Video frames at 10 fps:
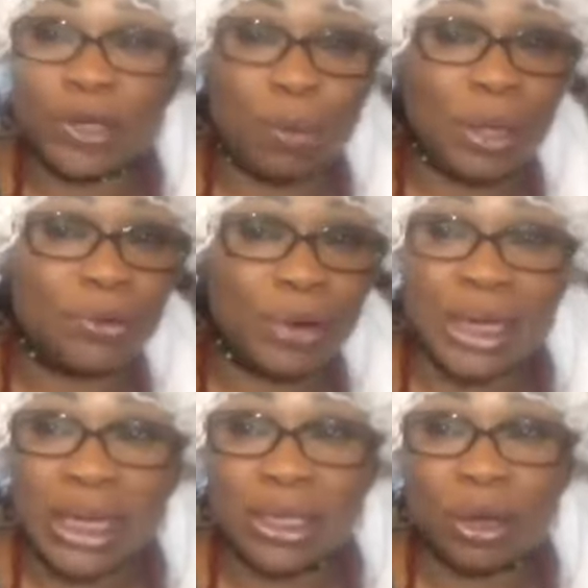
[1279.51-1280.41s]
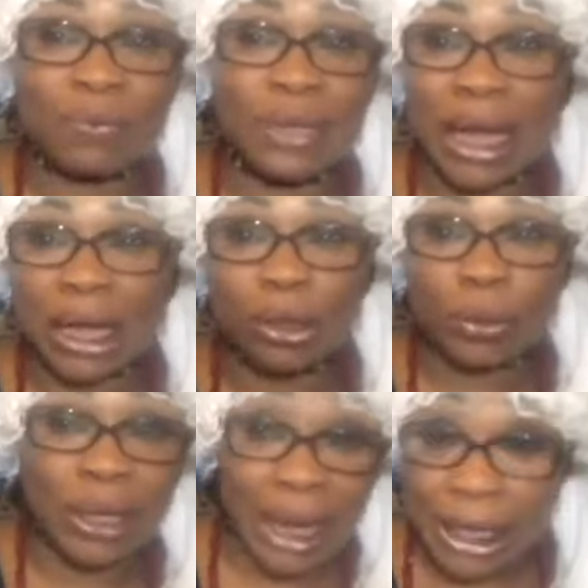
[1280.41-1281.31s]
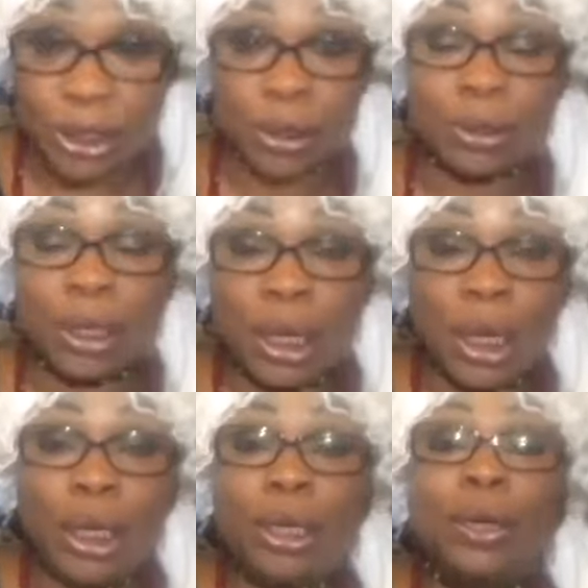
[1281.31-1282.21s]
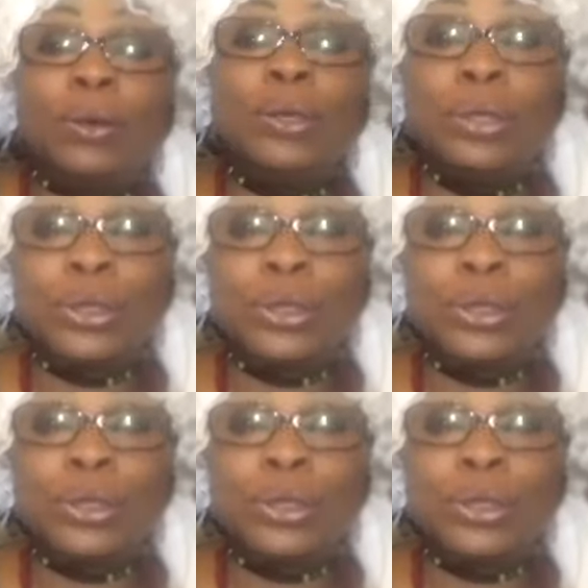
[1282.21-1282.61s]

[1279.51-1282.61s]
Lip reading: of somebody reading something I cannot relate to, you know.